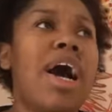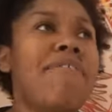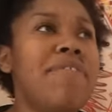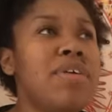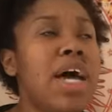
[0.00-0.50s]

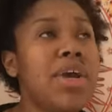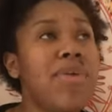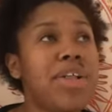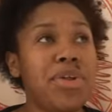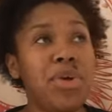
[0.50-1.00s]
I feel like
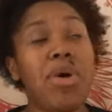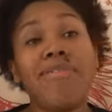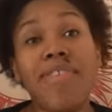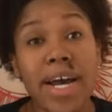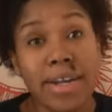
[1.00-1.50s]
rather you are
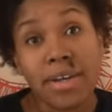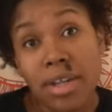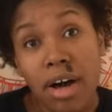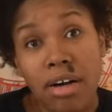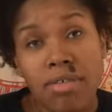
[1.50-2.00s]
finding
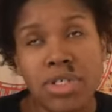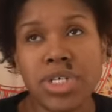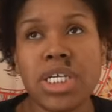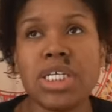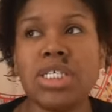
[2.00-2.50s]
love
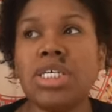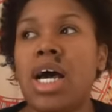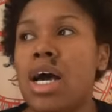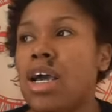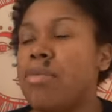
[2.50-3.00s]
during this
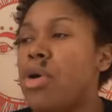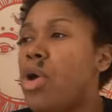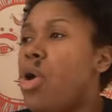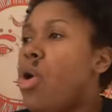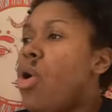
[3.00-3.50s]
time
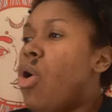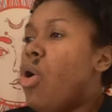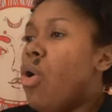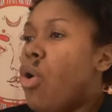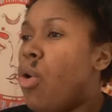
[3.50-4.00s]

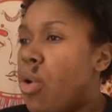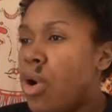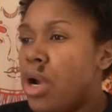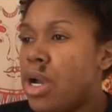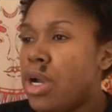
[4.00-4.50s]

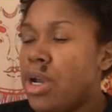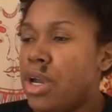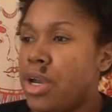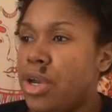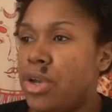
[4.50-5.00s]
or
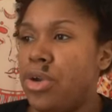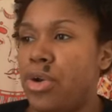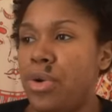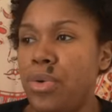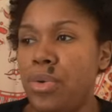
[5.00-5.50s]

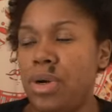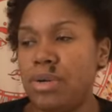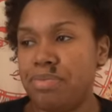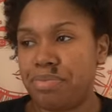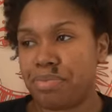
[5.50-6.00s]
you
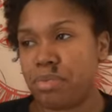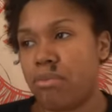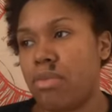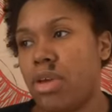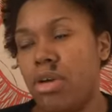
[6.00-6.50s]

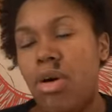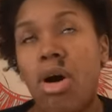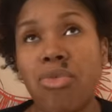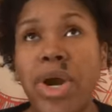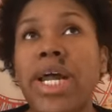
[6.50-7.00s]

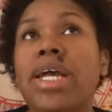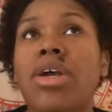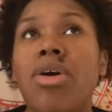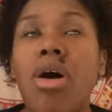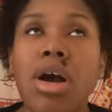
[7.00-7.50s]

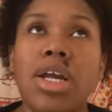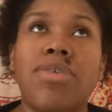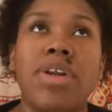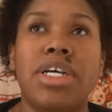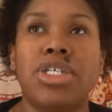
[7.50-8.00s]
already are in
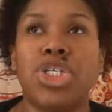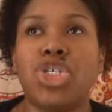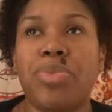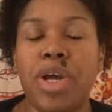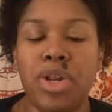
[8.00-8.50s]
a
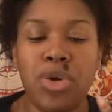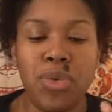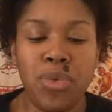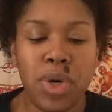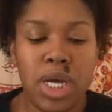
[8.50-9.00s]
relationship and
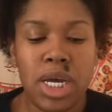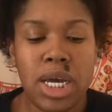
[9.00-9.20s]
you